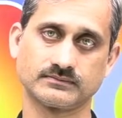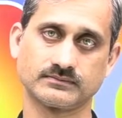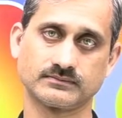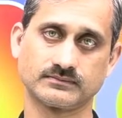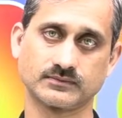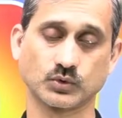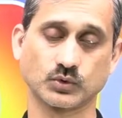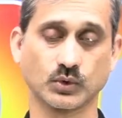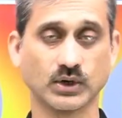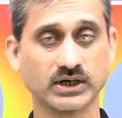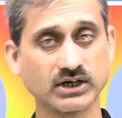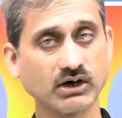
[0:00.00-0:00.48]

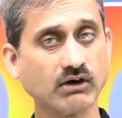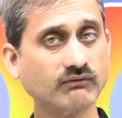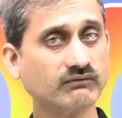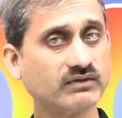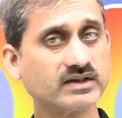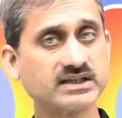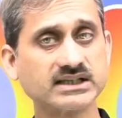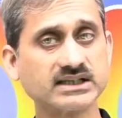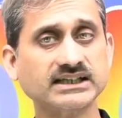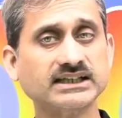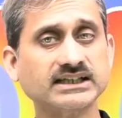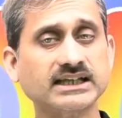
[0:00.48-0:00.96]
But
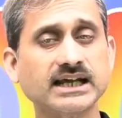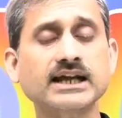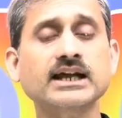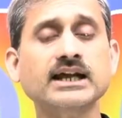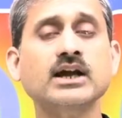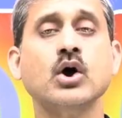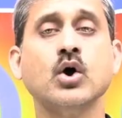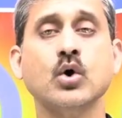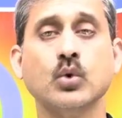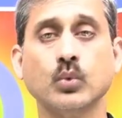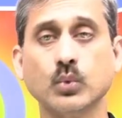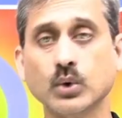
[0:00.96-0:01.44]
obviously they
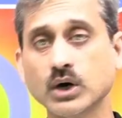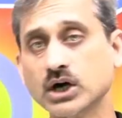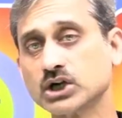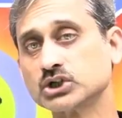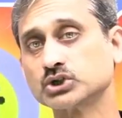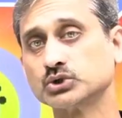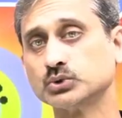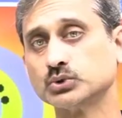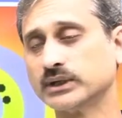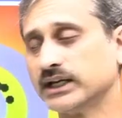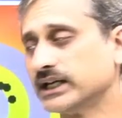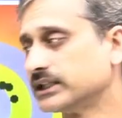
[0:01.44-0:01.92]
work
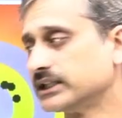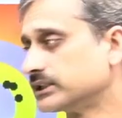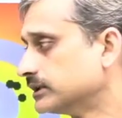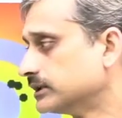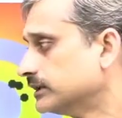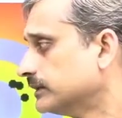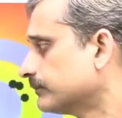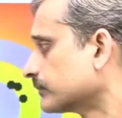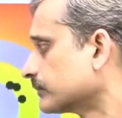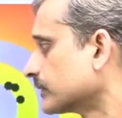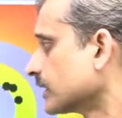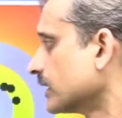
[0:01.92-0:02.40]
together.
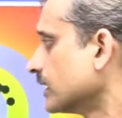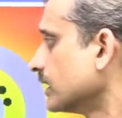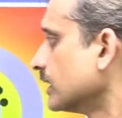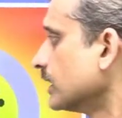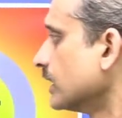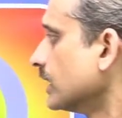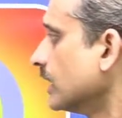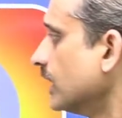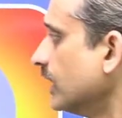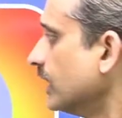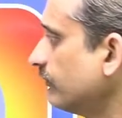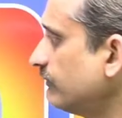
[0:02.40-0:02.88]

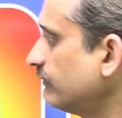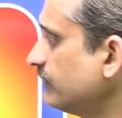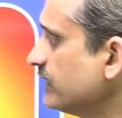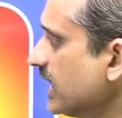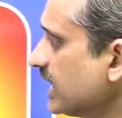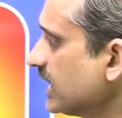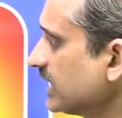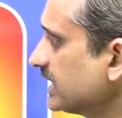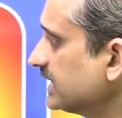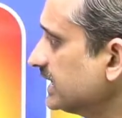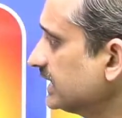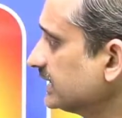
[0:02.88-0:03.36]
If we are
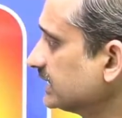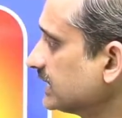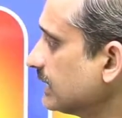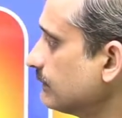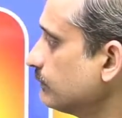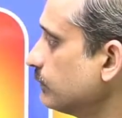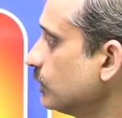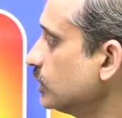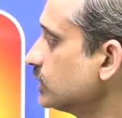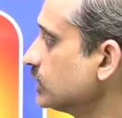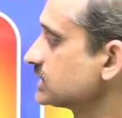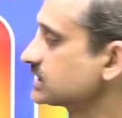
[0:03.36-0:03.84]
hitting the
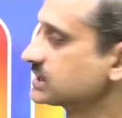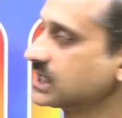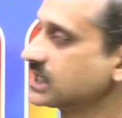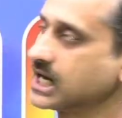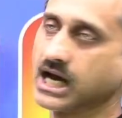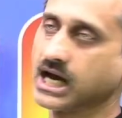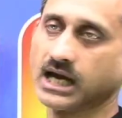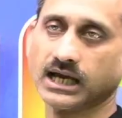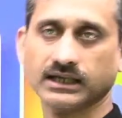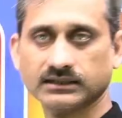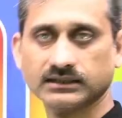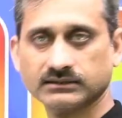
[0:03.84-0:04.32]

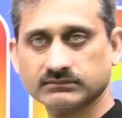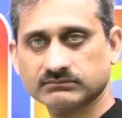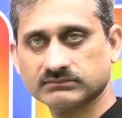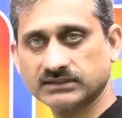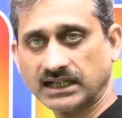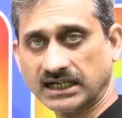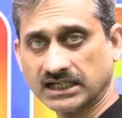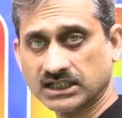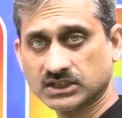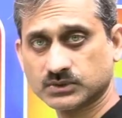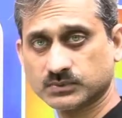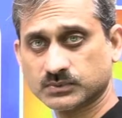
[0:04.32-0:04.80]
bullseye, that
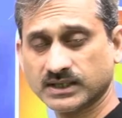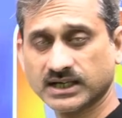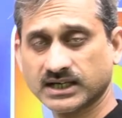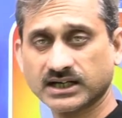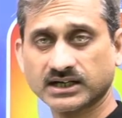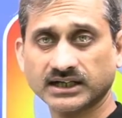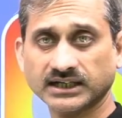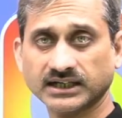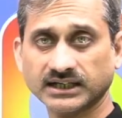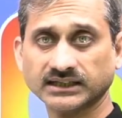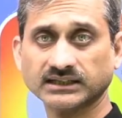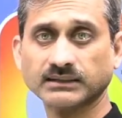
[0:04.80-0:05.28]
is, we are
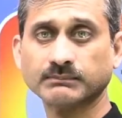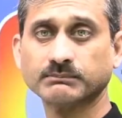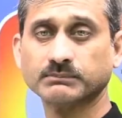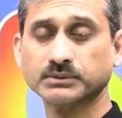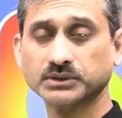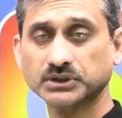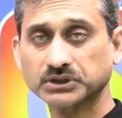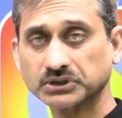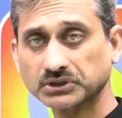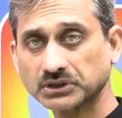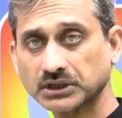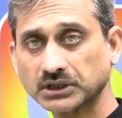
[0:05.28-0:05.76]
hitting the
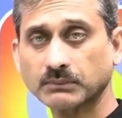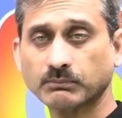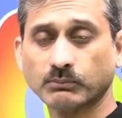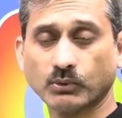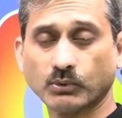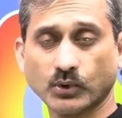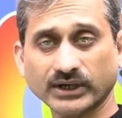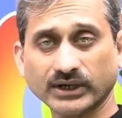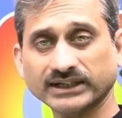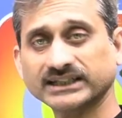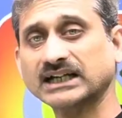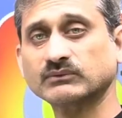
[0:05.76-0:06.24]
particular
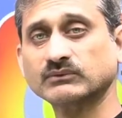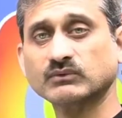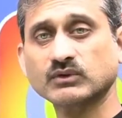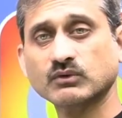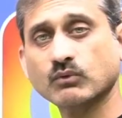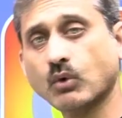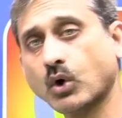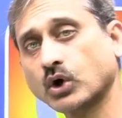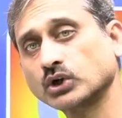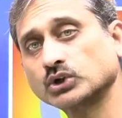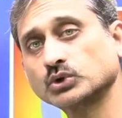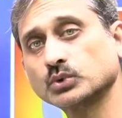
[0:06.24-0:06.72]
point that we
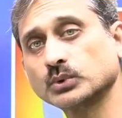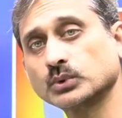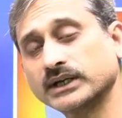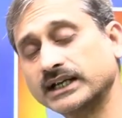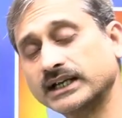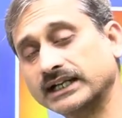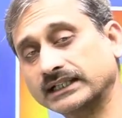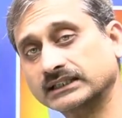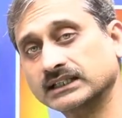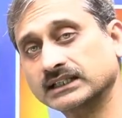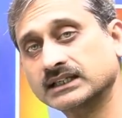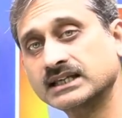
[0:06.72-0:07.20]
want to
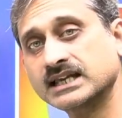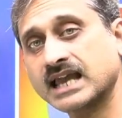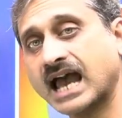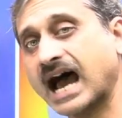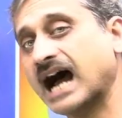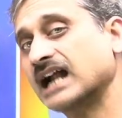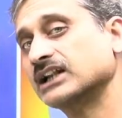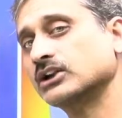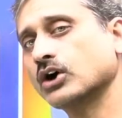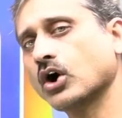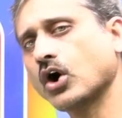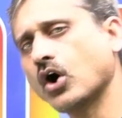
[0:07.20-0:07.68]
hit,
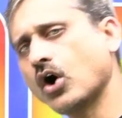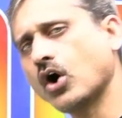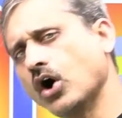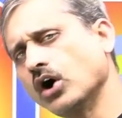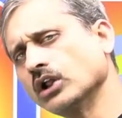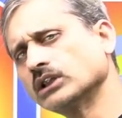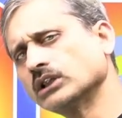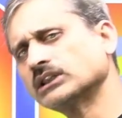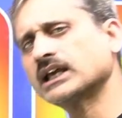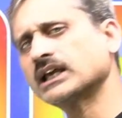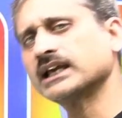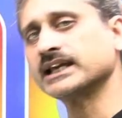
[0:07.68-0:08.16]
and all
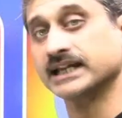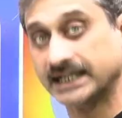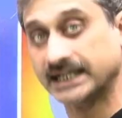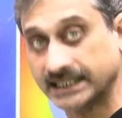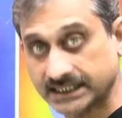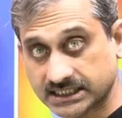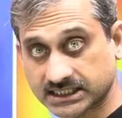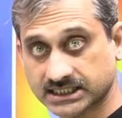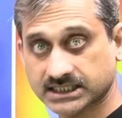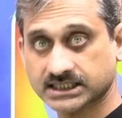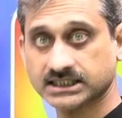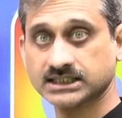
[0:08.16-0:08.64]
the
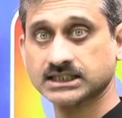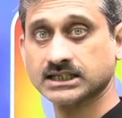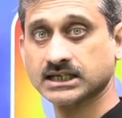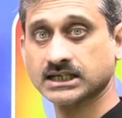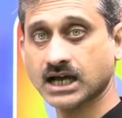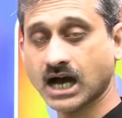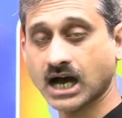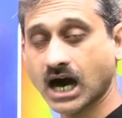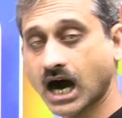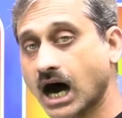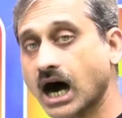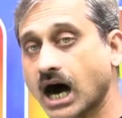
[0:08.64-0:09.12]
hits
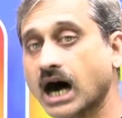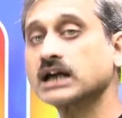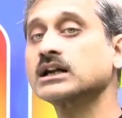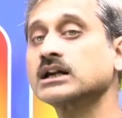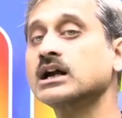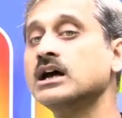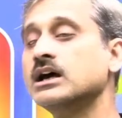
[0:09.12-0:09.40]
are